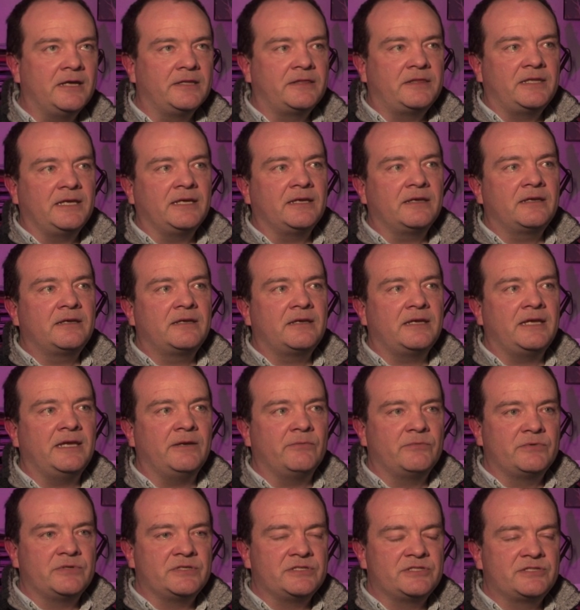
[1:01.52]
think it
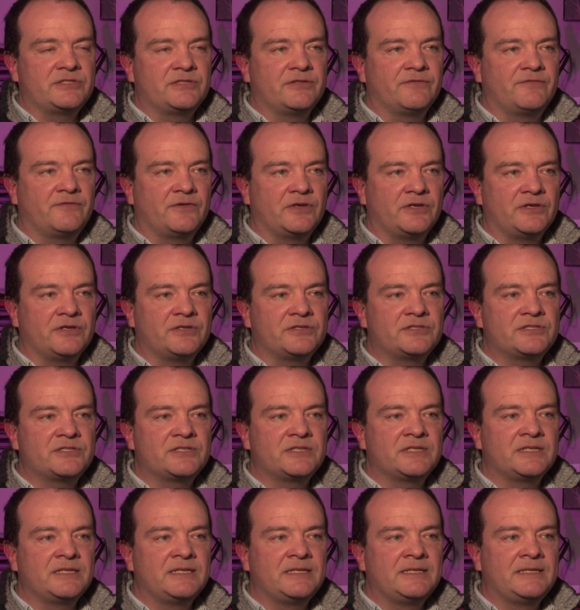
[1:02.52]
was the first